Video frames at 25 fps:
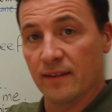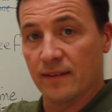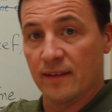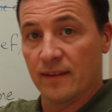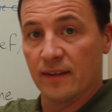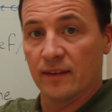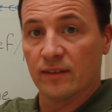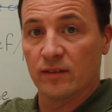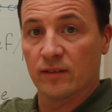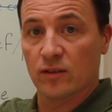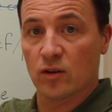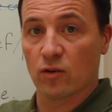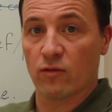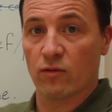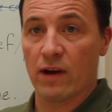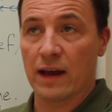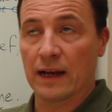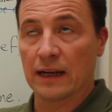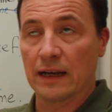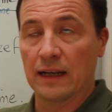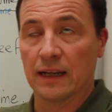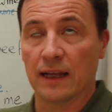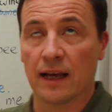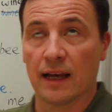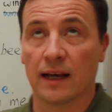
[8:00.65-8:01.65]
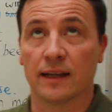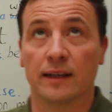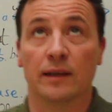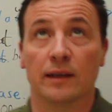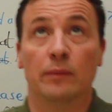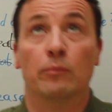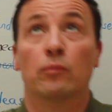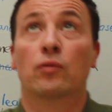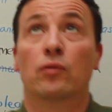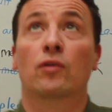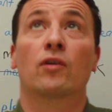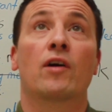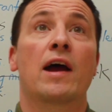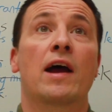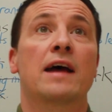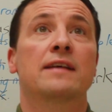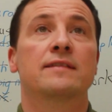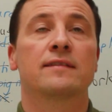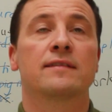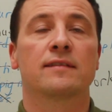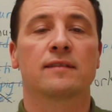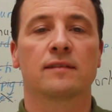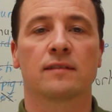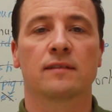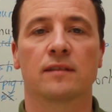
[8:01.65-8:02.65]
things correctly and
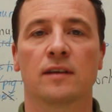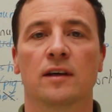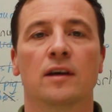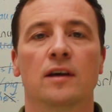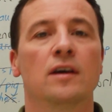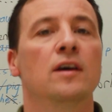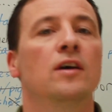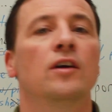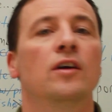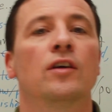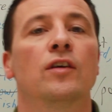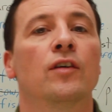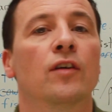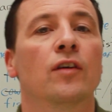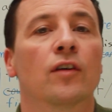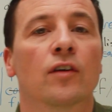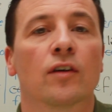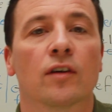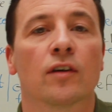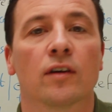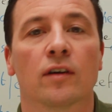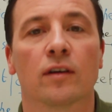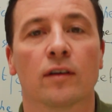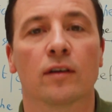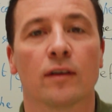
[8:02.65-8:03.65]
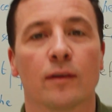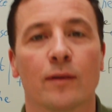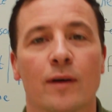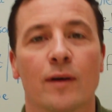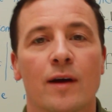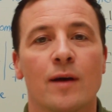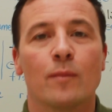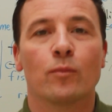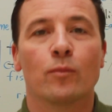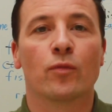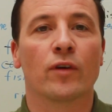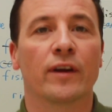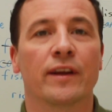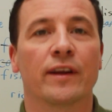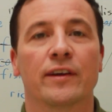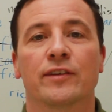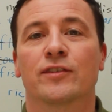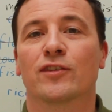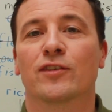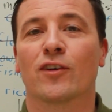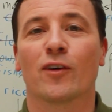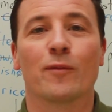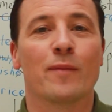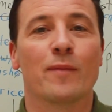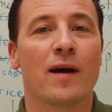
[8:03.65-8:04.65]
impress your British
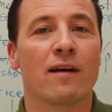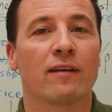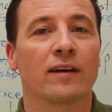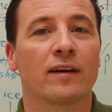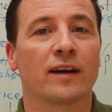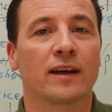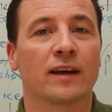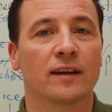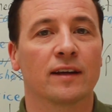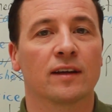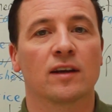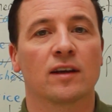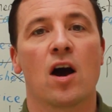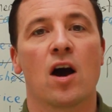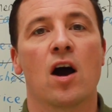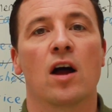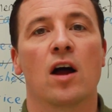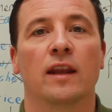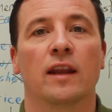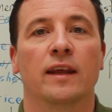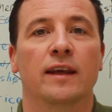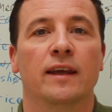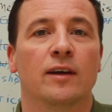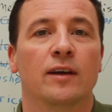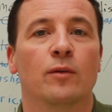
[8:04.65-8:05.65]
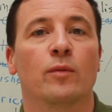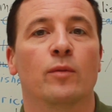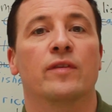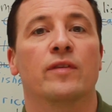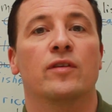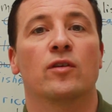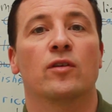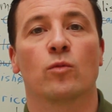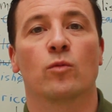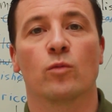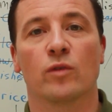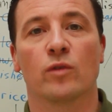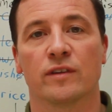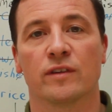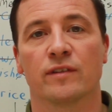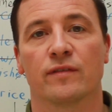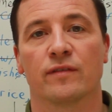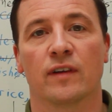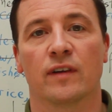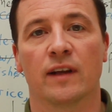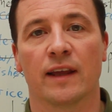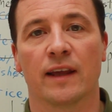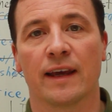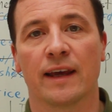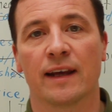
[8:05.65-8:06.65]
or American colleague with your
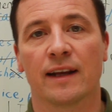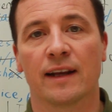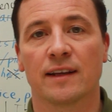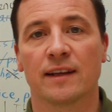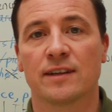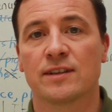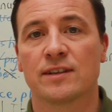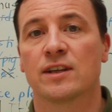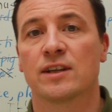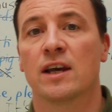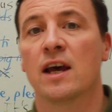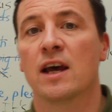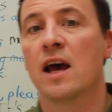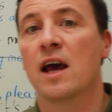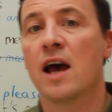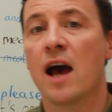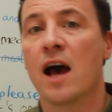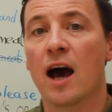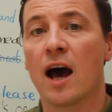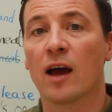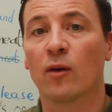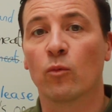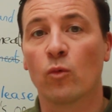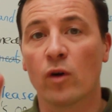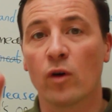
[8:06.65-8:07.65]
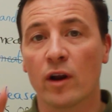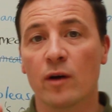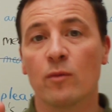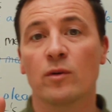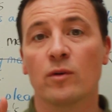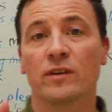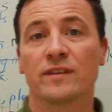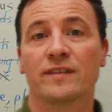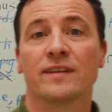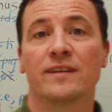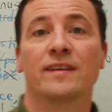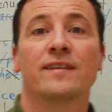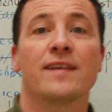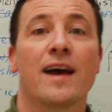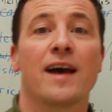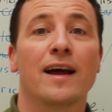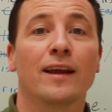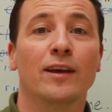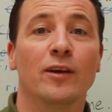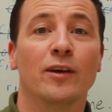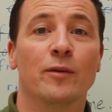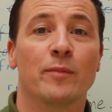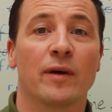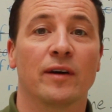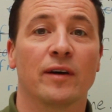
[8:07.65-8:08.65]
wonderful English. And what I wanted to tell
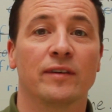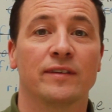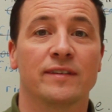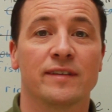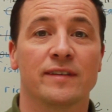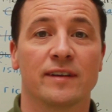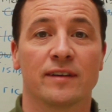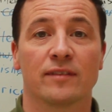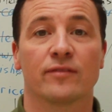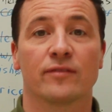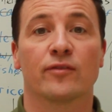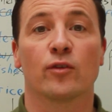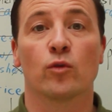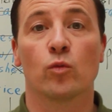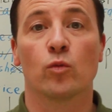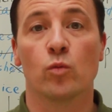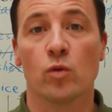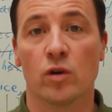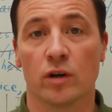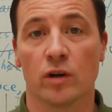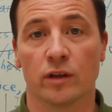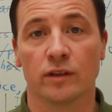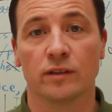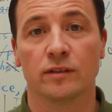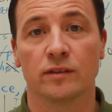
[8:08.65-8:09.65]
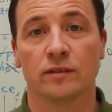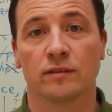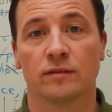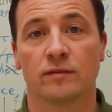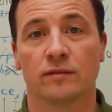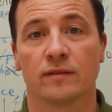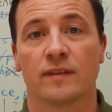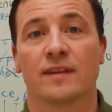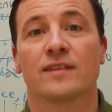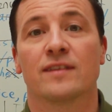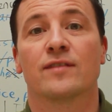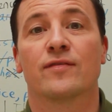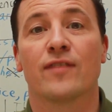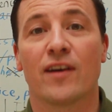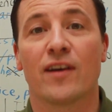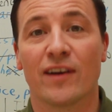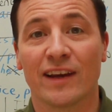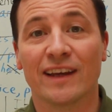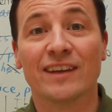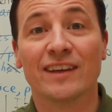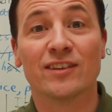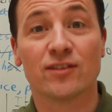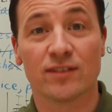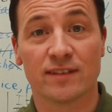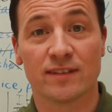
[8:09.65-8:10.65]
you about Dinner for One, this very
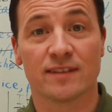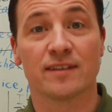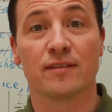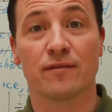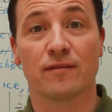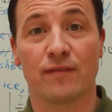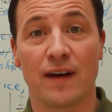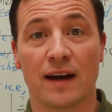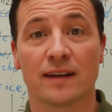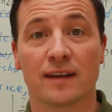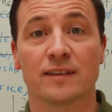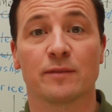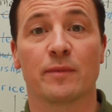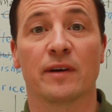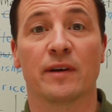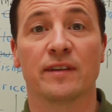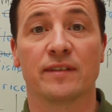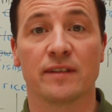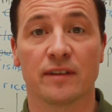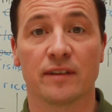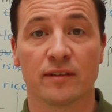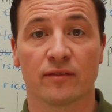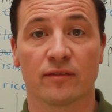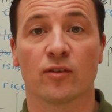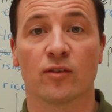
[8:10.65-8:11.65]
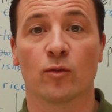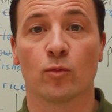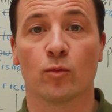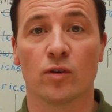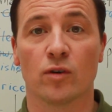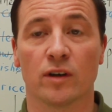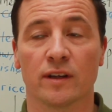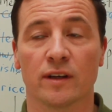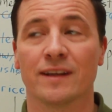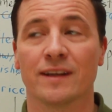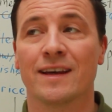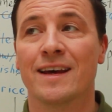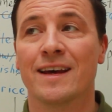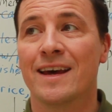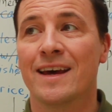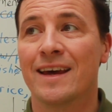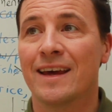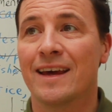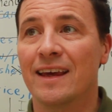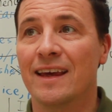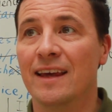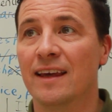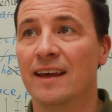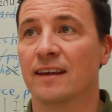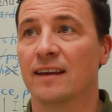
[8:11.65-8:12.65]
interesting fact about Dinner for One,
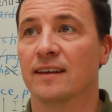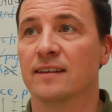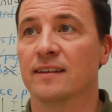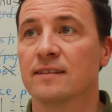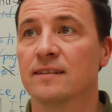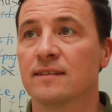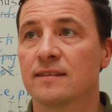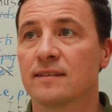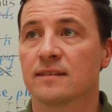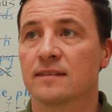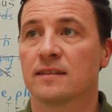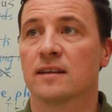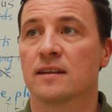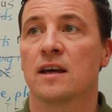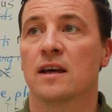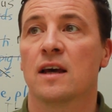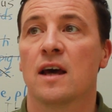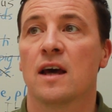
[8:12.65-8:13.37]
is,